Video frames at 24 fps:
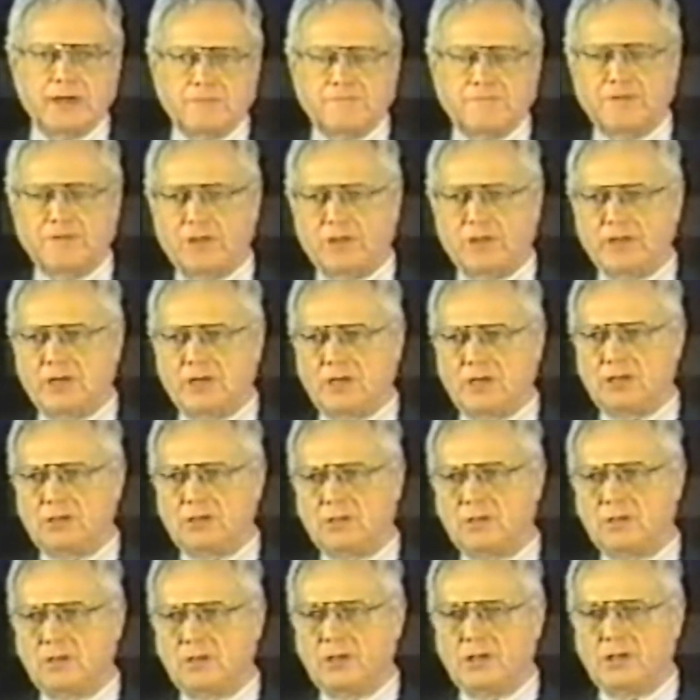
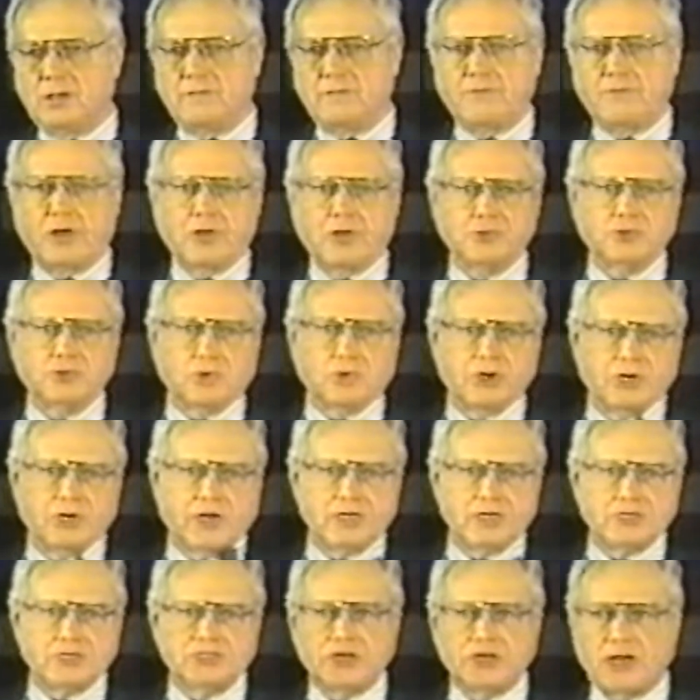pedophilia, involves
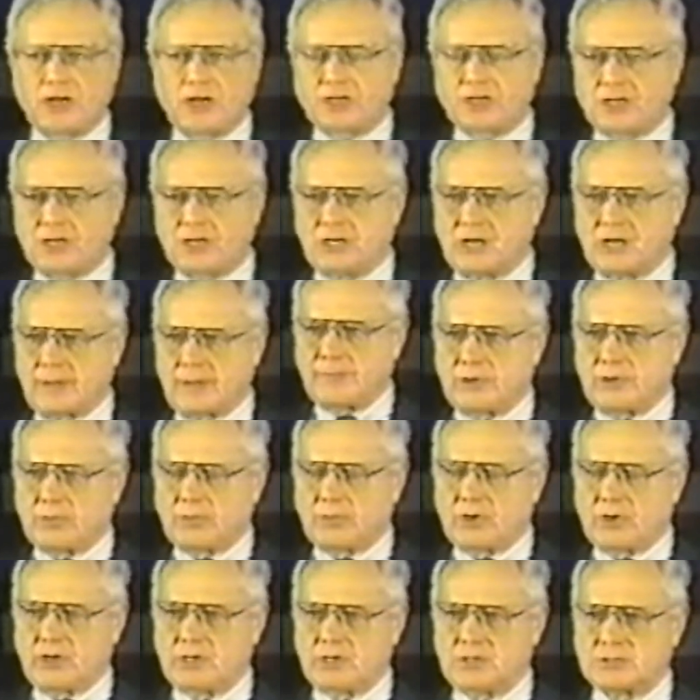organized child
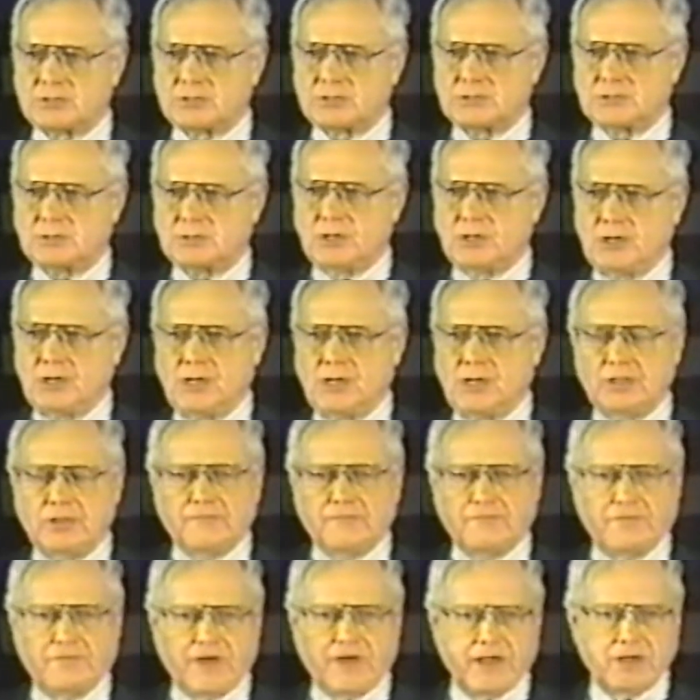kidnapping rings,
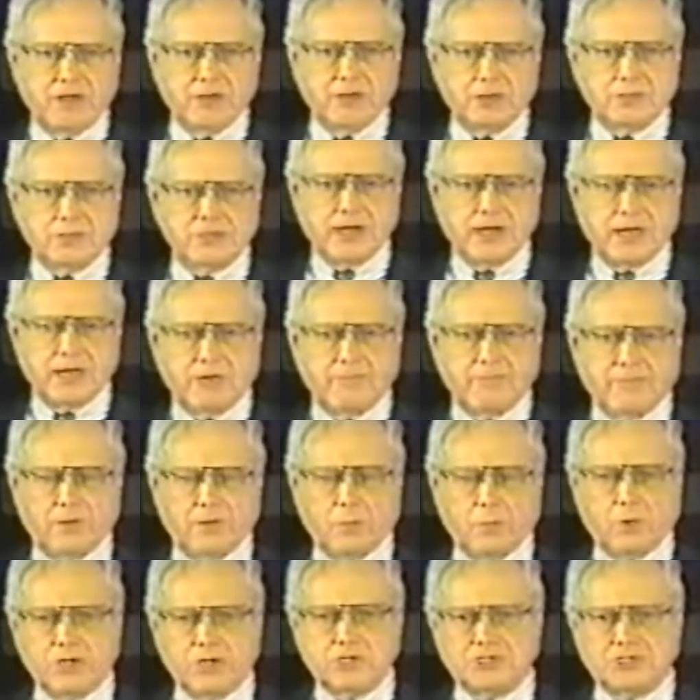the Finders out
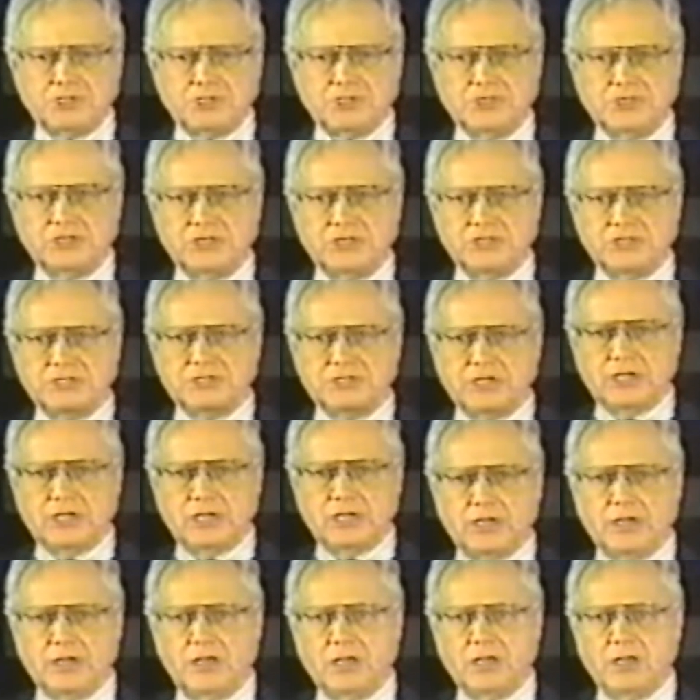of Washington,
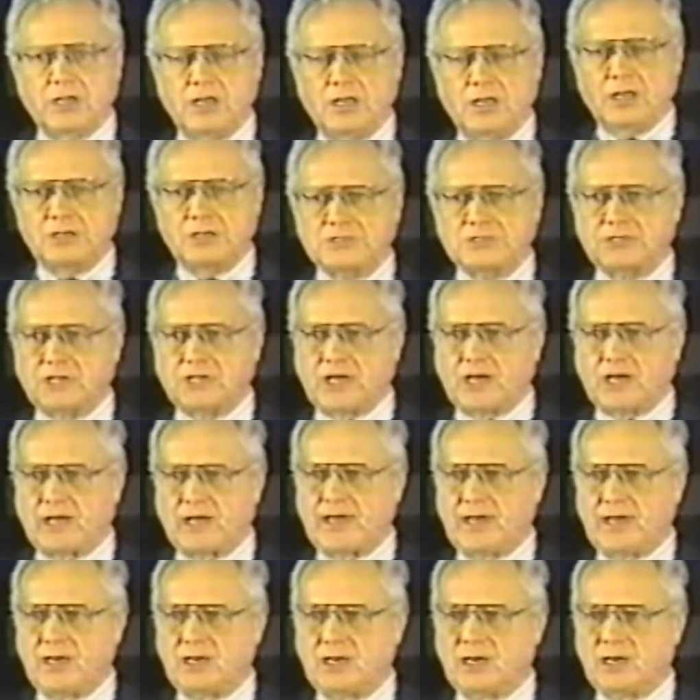D.C.,
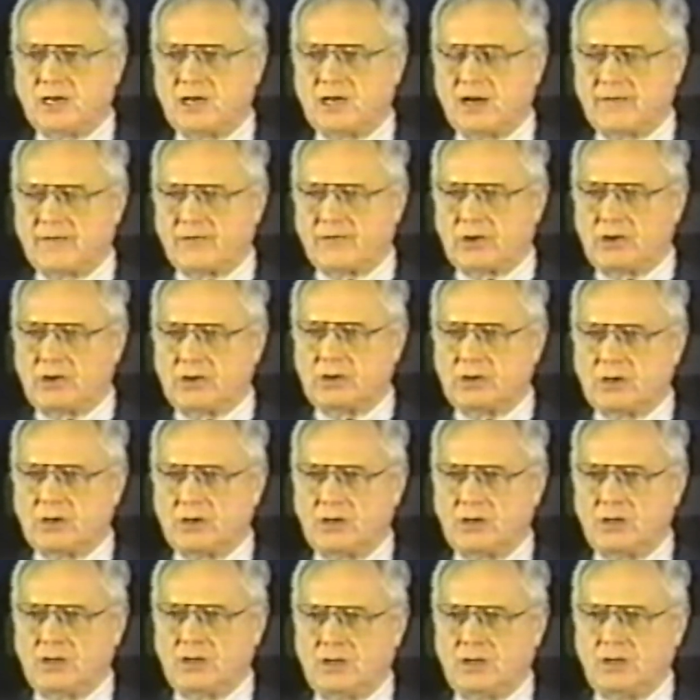CIA cover,
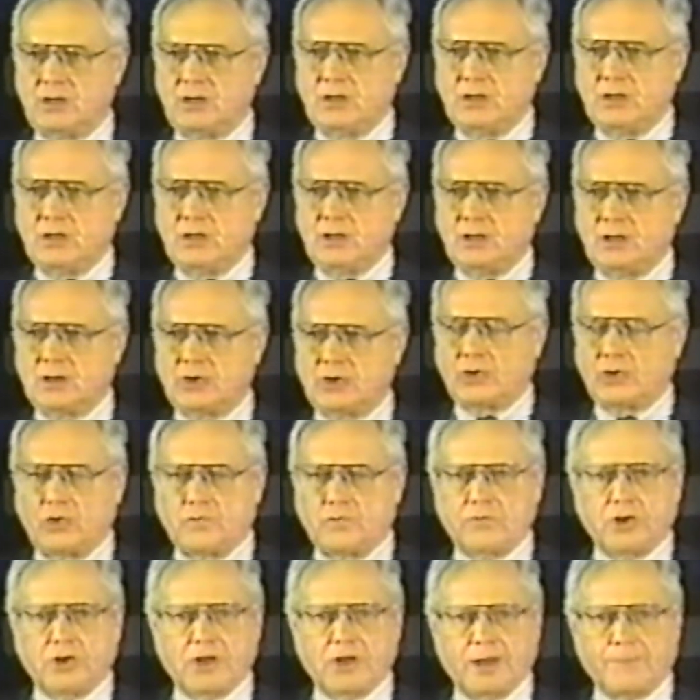
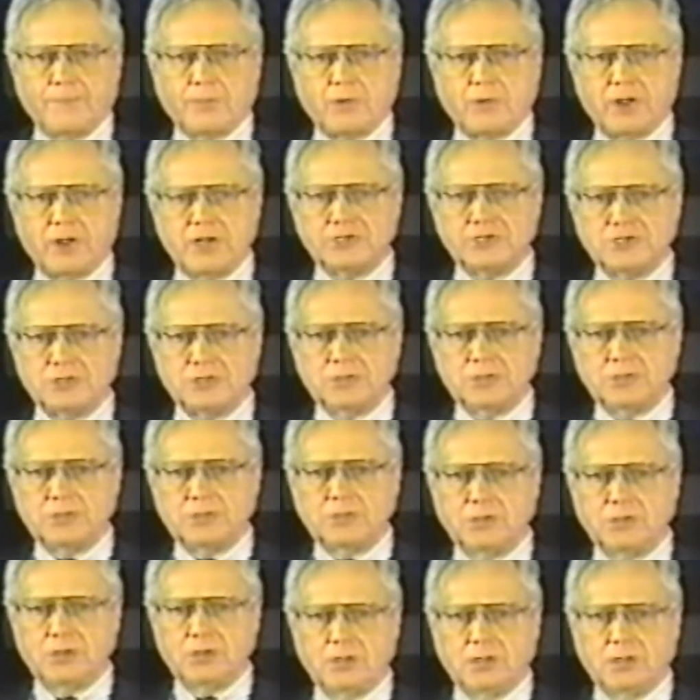covert operation,
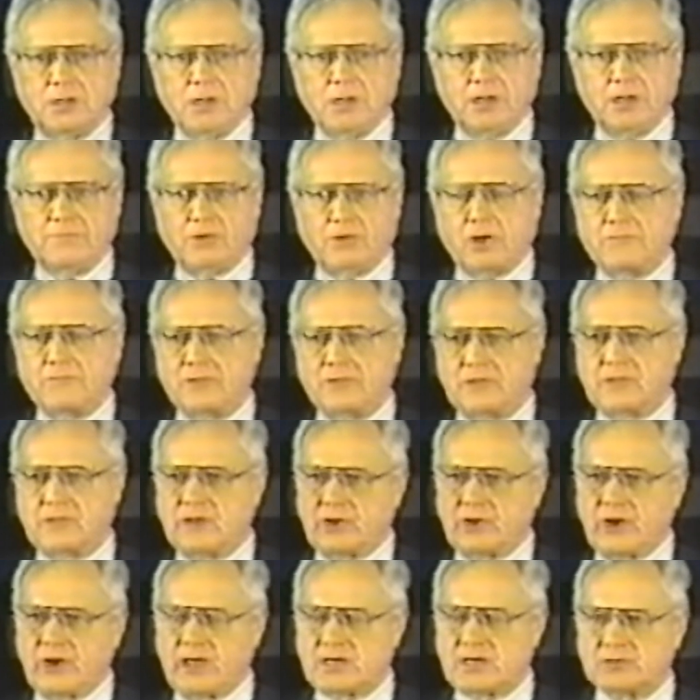involved in the
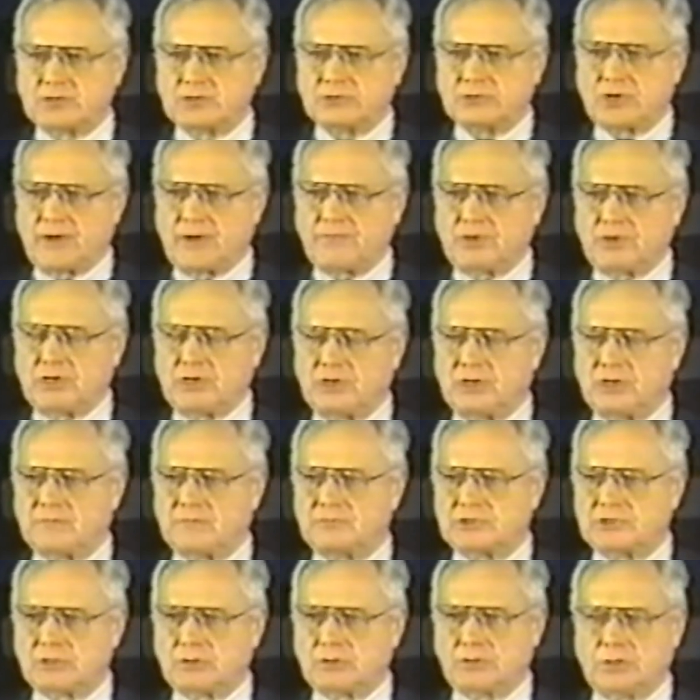international trafficking
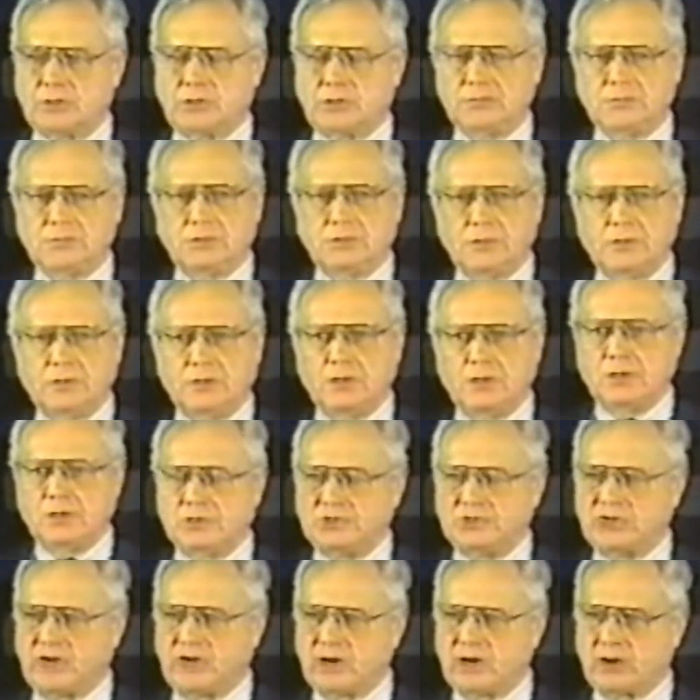of children,
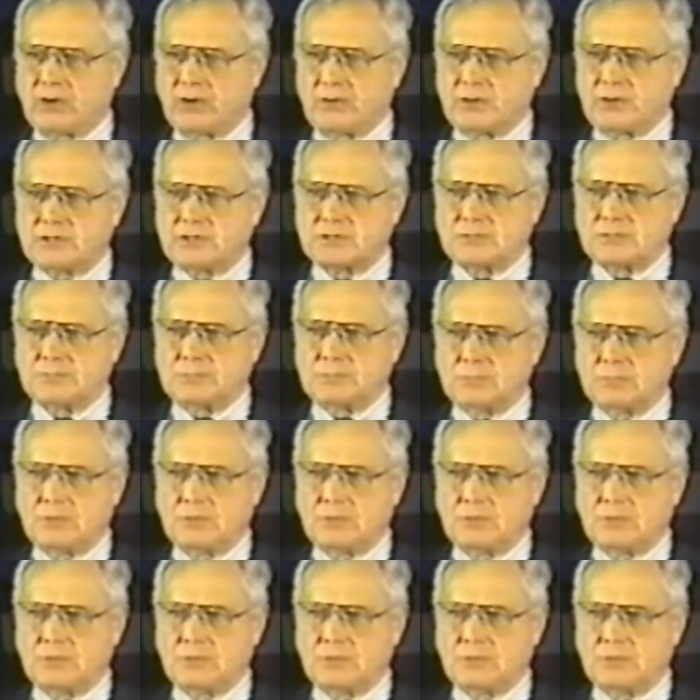terrorism,